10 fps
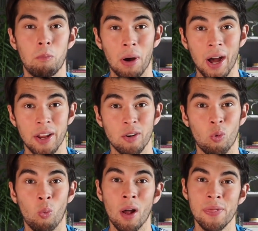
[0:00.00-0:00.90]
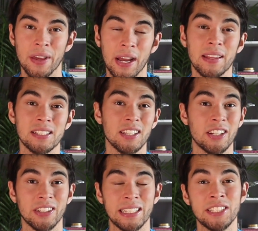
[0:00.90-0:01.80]
But one thing that's a
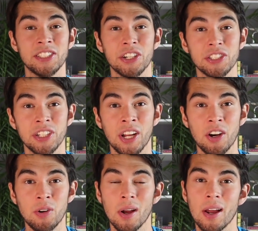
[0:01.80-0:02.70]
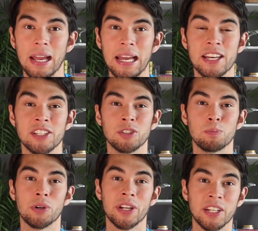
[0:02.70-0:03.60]
little easier to know is
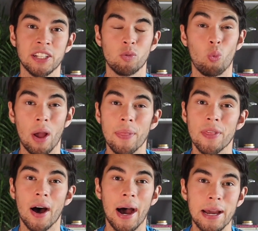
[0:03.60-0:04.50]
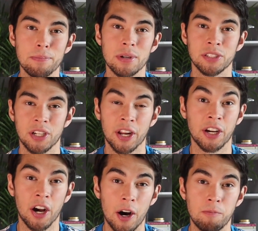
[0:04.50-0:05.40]
predicting when the hype is going
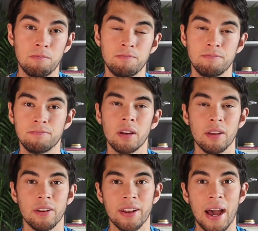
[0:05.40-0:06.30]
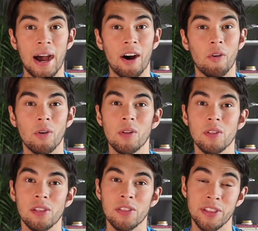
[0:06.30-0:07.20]
to come. Now,
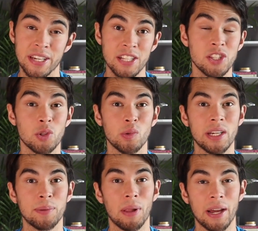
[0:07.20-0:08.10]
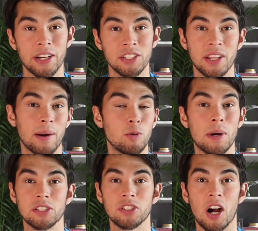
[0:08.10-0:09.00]
these 3 players that I'm
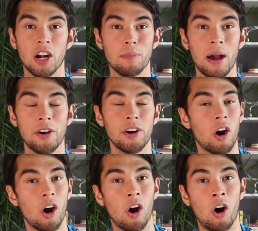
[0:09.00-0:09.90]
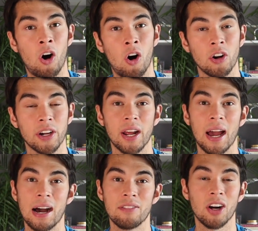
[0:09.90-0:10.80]
about to talk about are all going to
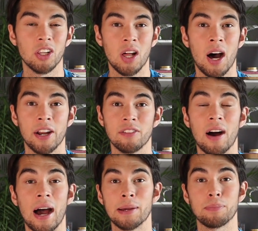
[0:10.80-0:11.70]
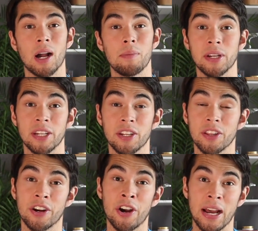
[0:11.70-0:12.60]
have a lot of hype coming
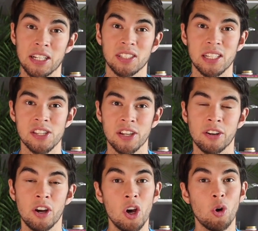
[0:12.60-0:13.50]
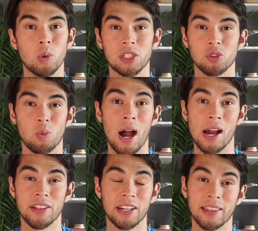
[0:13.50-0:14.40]
into their next season, which is
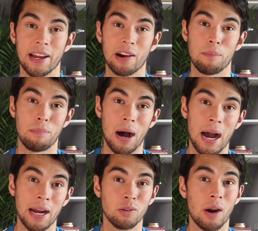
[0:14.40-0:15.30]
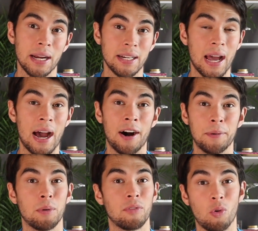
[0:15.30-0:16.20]
why I think they're a buy right
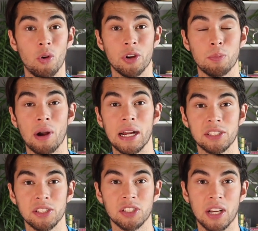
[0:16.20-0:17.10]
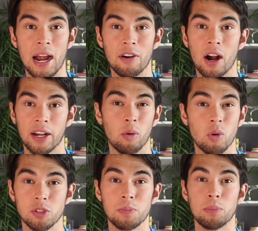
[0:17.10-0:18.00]
now before their prices skyrocket
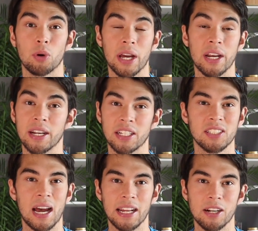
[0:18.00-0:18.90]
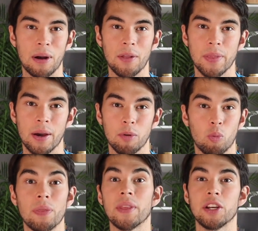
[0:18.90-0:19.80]
once people get excited about them
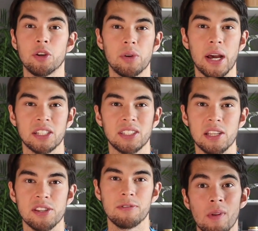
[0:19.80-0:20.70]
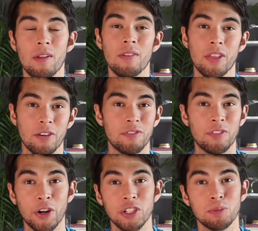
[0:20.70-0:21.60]
and what they do next season. The
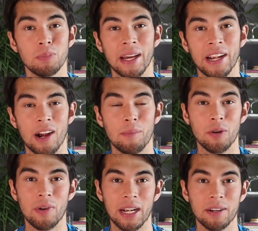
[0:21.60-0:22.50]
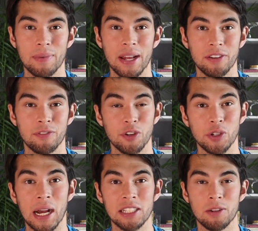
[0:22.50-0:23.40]
first player I'm going to recommend for
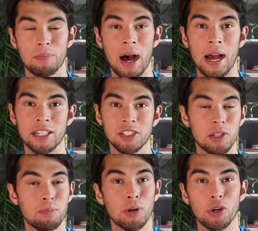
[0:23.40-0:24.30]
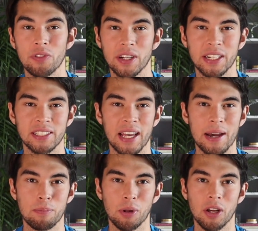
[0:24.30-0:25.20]
you guys to buy is the perfect
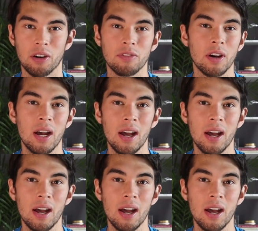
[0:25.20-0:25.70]
example of